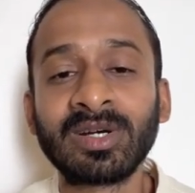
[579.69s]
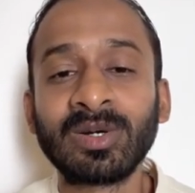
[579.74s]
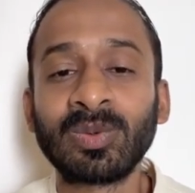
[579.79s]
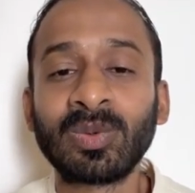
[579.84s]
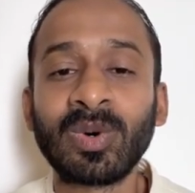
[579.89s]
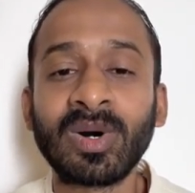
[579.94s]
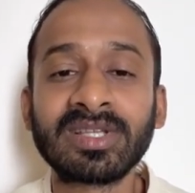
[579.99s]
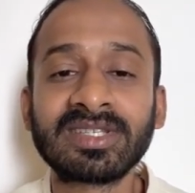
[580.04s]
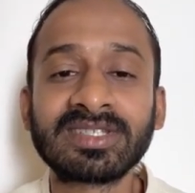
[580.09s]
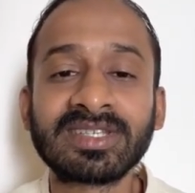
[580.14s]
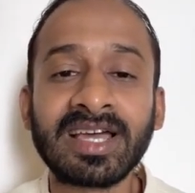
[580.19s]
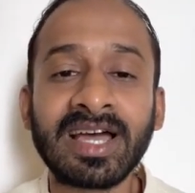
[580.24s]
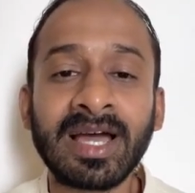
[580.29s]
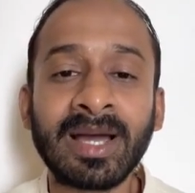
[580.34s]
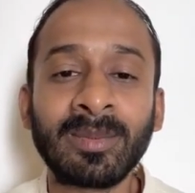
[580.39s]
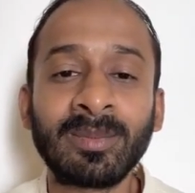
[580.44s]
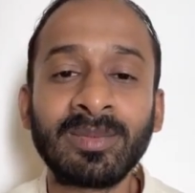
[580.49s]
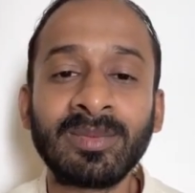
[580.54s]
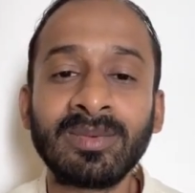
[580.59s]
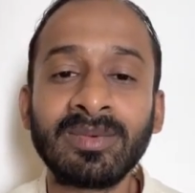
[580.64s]

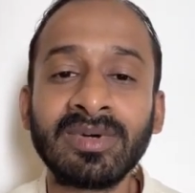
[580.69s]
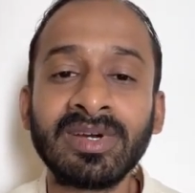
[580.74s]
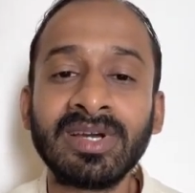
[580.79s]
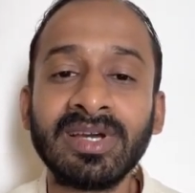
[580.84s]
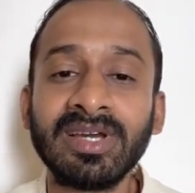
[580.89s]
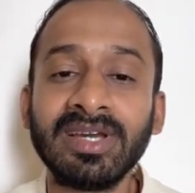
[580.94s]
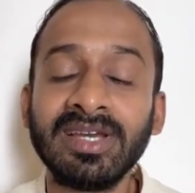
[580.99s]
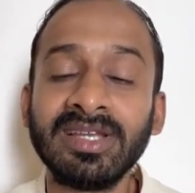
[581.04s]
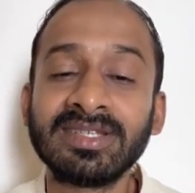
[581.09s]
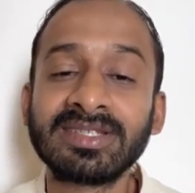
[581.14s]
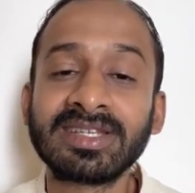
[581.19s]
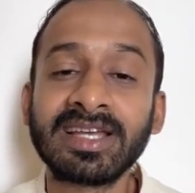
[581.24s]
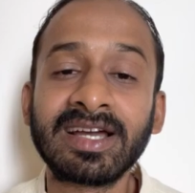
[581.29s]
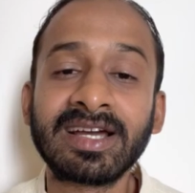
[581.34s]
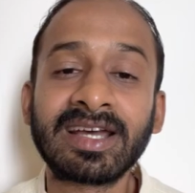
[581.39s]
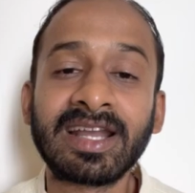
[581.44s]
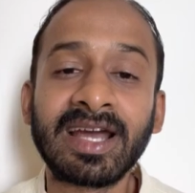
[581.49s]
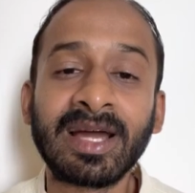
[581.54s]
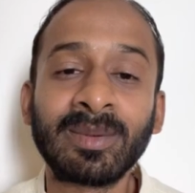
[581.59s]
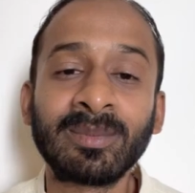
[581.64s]
WhatsApp,
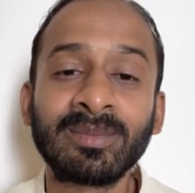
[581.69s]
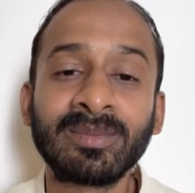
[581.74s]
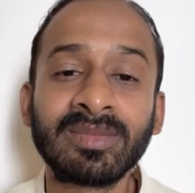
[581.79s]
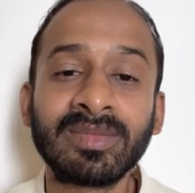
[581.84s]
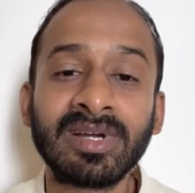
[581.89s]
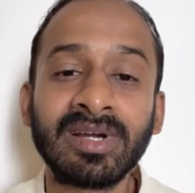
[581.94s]
Instagram,